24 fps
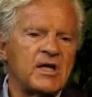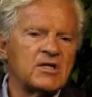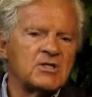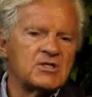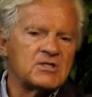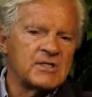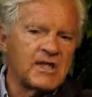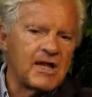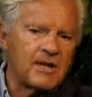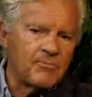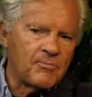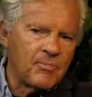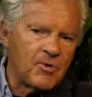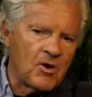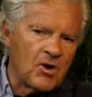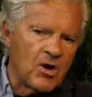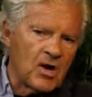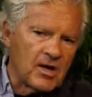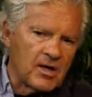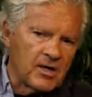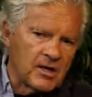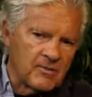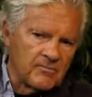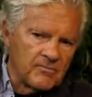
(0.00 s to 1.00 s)
that
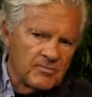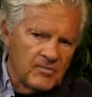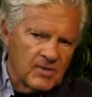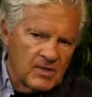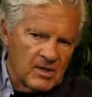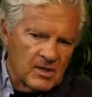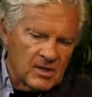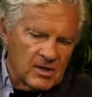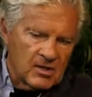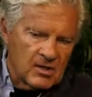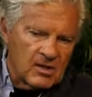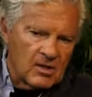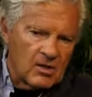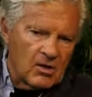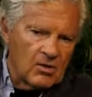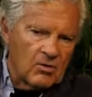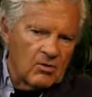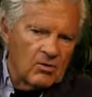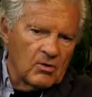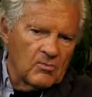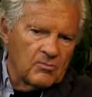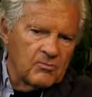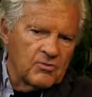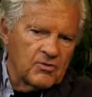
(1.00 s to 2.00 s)
part. The
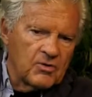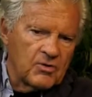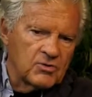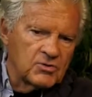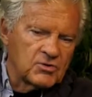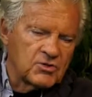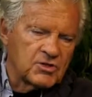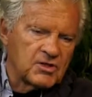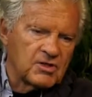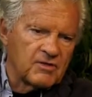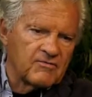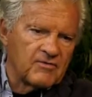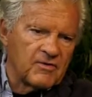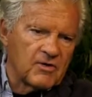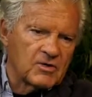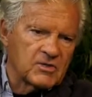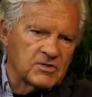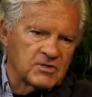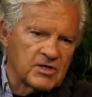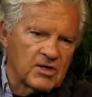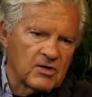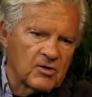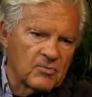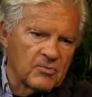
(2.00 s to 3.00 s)
whole approach to the
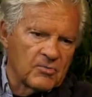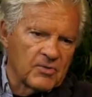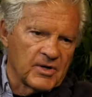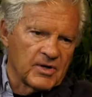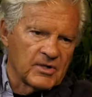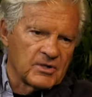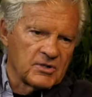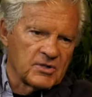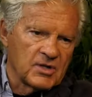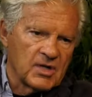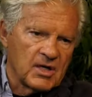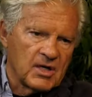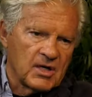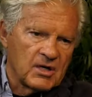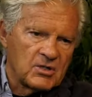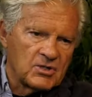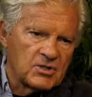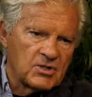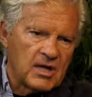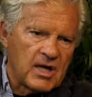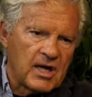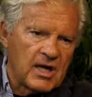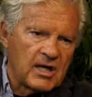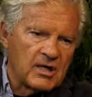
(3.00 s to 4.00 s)
Verrazano Bridge
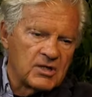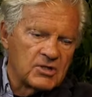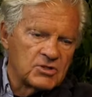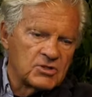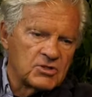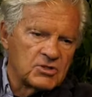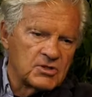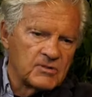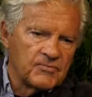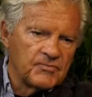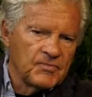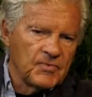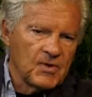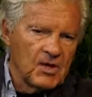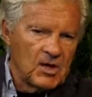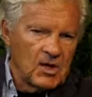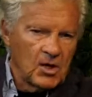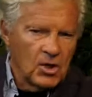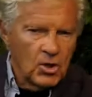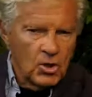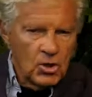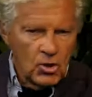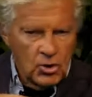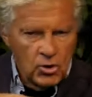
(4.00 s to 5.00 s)
changed
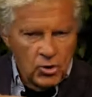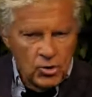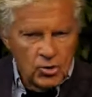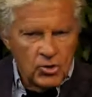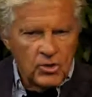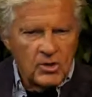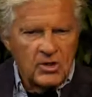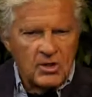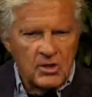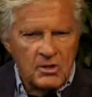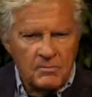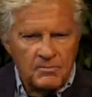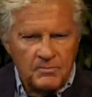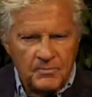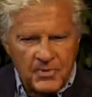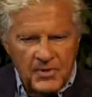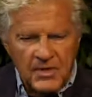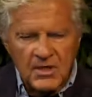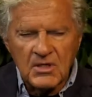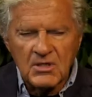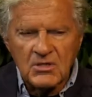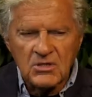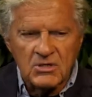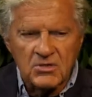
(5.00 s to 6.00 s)
a good
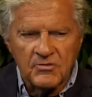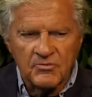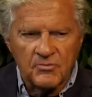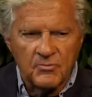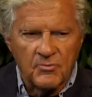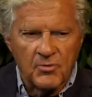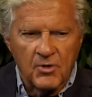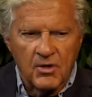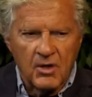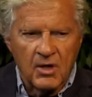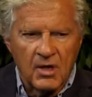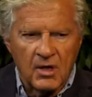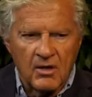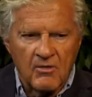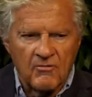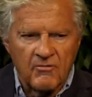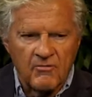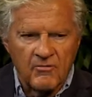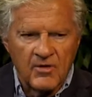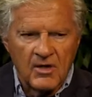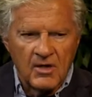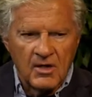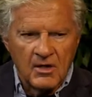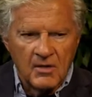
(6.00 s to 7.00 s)
piece of
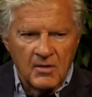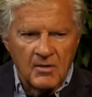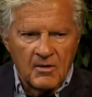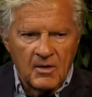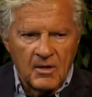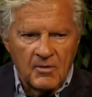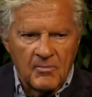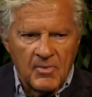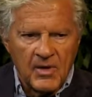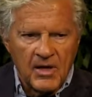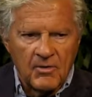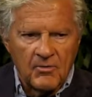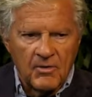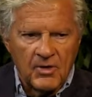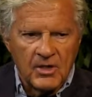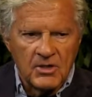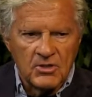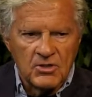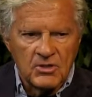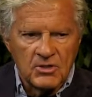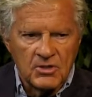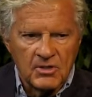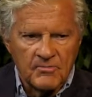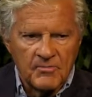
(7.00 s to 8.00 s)
Bay
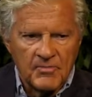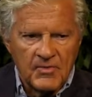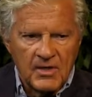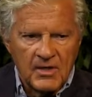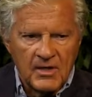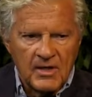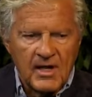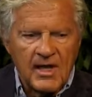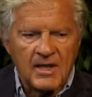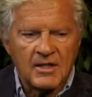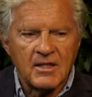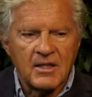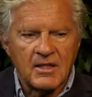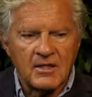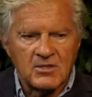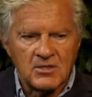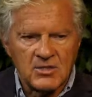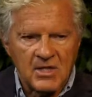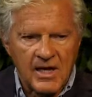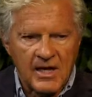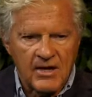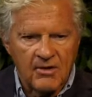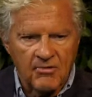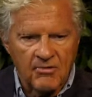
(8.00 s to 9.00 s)
Ridge. Not the
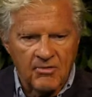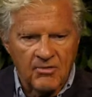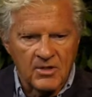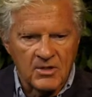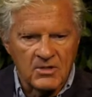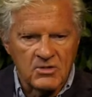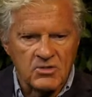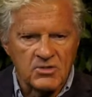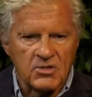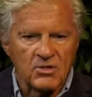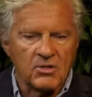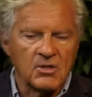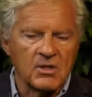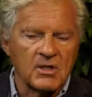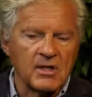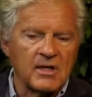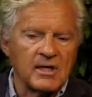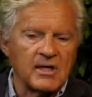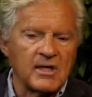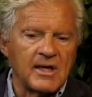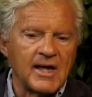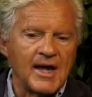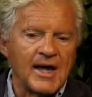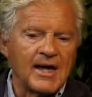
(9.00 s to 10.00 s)
entire thing, certainly,
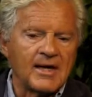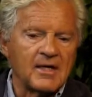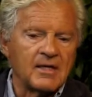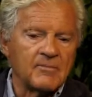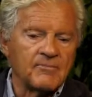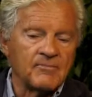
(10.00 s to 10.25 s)
and not